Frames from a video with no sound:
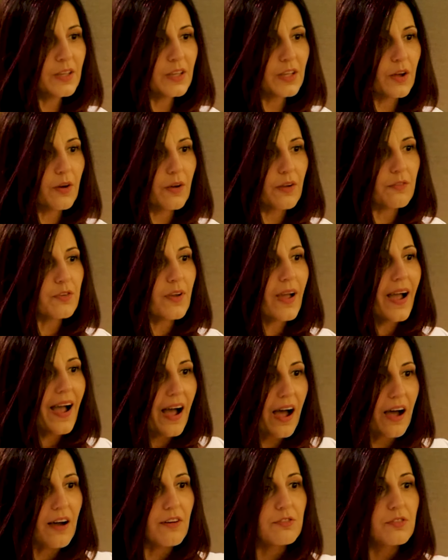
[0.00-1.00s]
You know, if you
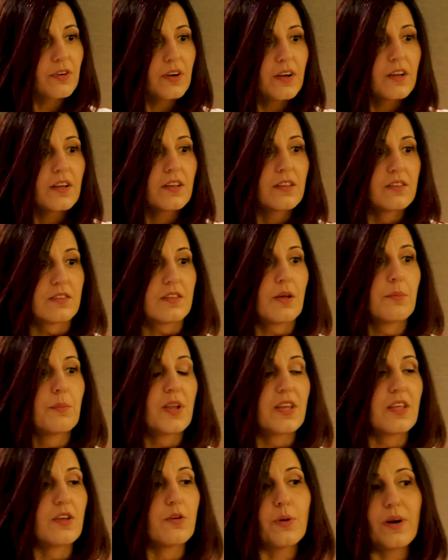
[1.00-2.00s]
have
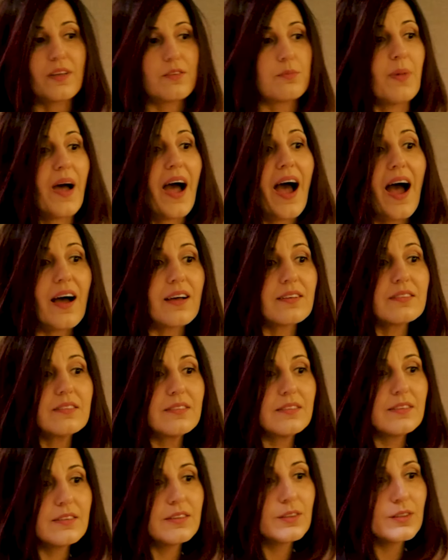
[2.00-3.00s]
somebody who has
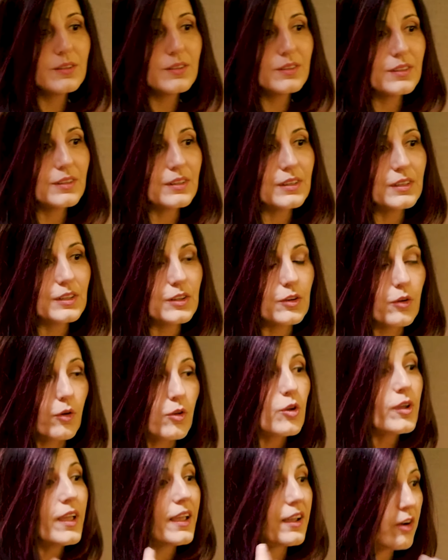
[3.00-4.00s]
passed, you know,
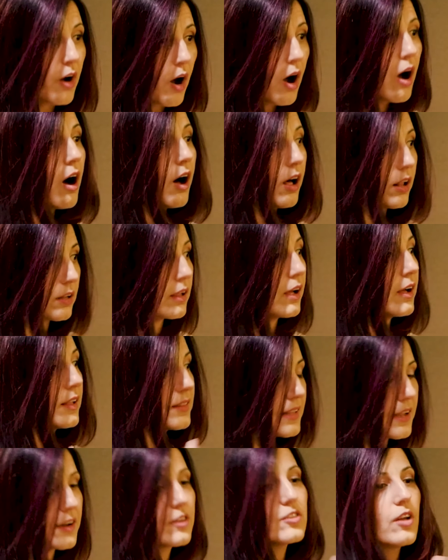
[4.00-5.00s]
you can call
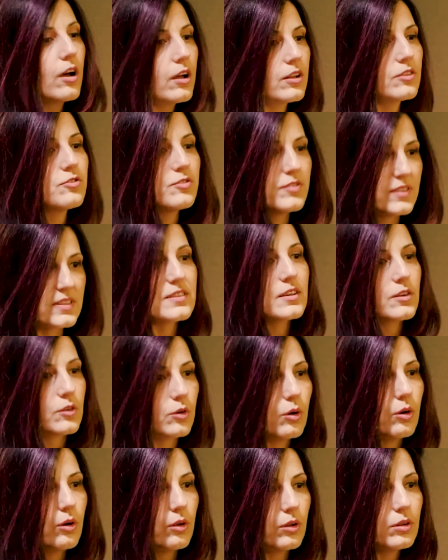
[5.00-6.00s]
on their non
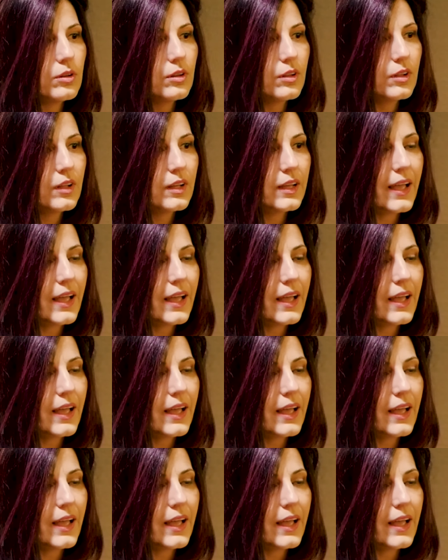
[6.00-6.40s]
physical